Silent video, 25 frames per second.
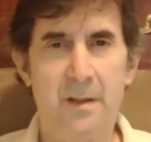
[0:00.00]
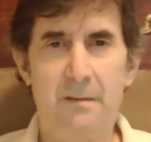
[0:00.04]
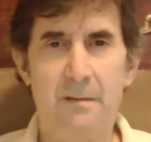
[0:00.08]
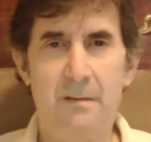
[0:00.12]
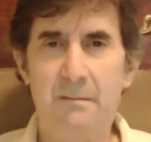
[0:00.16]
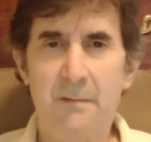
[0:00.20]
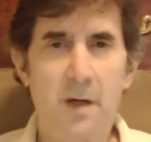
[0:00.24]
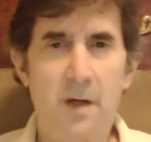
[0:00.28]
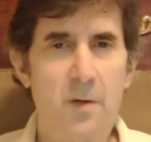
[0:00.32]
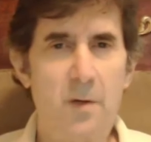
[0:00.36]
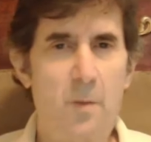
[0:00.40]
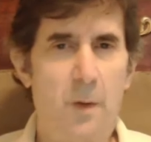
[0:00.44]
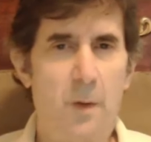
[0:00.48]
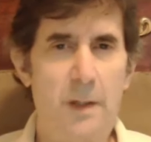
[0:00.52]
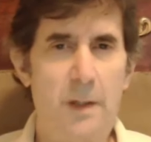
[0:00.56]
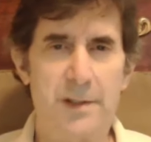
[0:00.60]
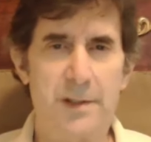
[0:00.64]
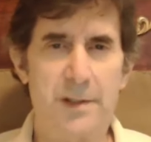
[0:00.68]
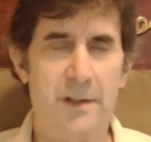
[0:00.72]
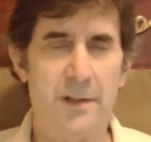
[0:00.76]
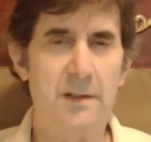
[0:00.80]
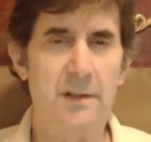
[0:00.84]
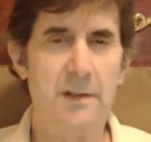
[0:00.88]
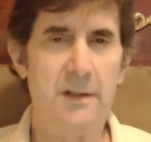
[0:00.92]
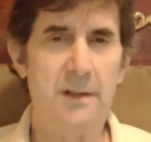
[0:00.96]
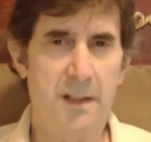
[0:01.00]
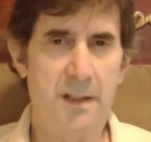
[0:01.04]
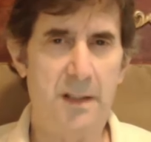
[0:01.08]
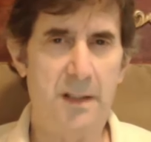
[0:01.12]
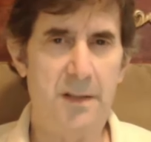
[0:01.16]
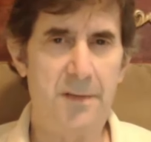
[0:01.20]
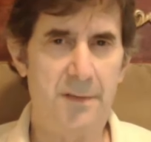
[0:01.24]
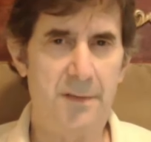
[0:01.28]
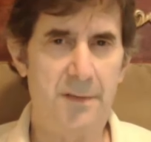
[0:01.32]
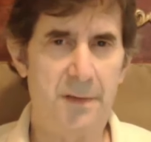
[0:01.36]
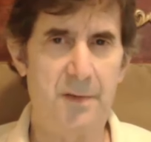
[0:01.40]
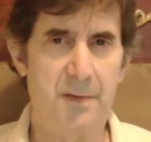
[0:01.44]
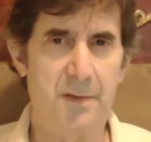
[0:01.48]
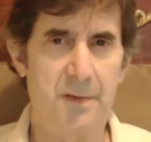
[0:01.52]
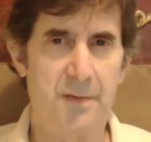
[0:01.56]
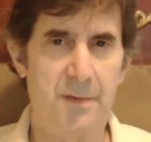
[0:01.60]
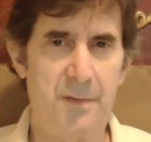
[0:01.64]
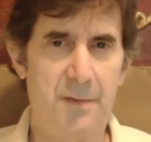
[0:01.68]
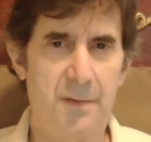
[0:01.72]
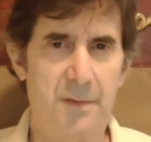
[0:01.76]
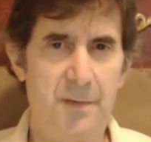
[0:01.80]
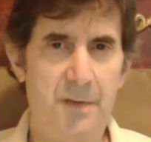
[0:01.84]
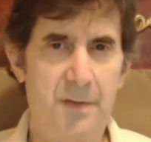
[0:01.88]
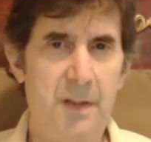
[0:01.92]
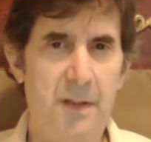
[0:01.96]
No question, it is
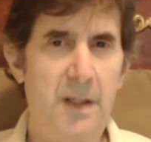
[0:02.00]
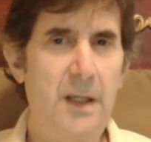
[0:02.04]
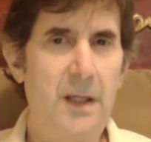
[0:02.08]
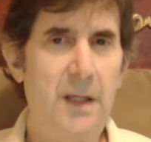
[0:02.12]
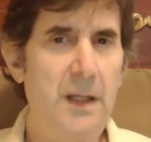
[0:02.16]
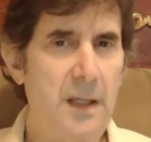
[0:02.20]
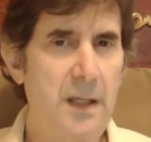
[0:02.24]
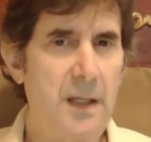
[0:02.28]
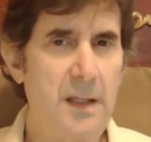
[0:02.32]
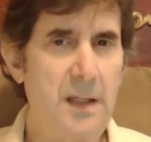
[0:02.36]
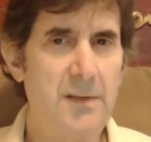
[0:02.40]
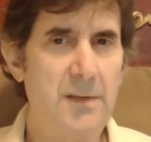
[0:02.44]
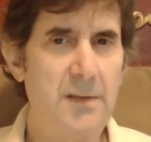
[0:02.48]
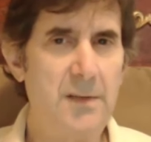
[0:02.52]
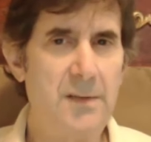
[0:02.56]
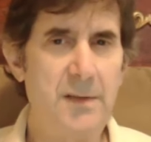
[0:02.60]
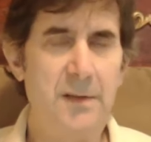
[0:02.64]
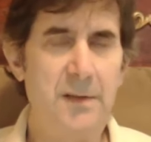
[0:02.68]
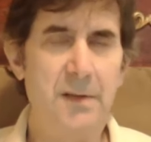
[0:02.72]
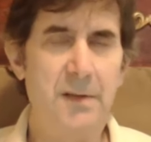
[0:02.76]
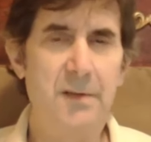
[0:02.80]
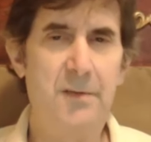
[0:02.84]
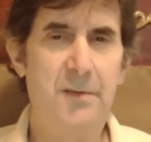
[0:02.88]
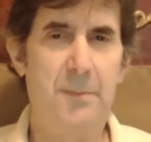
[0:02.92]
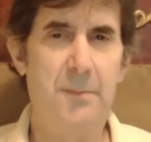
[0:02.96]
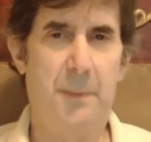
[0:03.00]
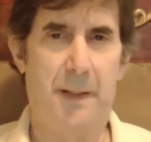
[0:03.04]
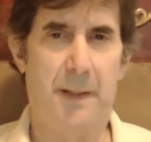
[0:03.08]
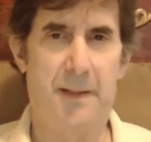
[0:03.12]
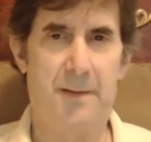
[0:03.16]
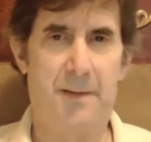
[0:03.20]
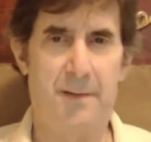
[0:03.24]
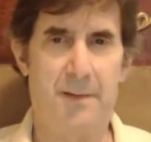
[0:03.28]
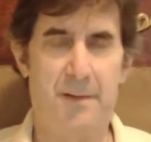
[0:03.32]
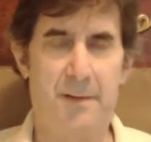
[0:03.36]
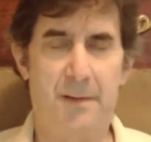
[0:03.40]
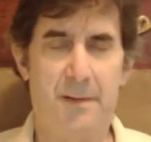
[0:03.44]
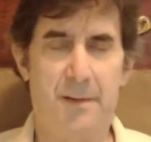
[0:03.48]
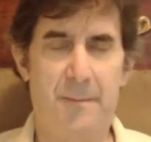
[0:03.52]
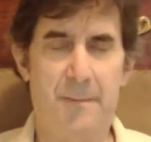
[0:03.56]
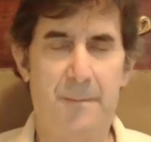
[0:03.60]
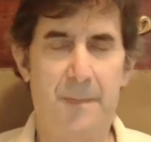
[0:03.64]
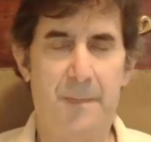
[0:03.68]
news. He is a newsmaker.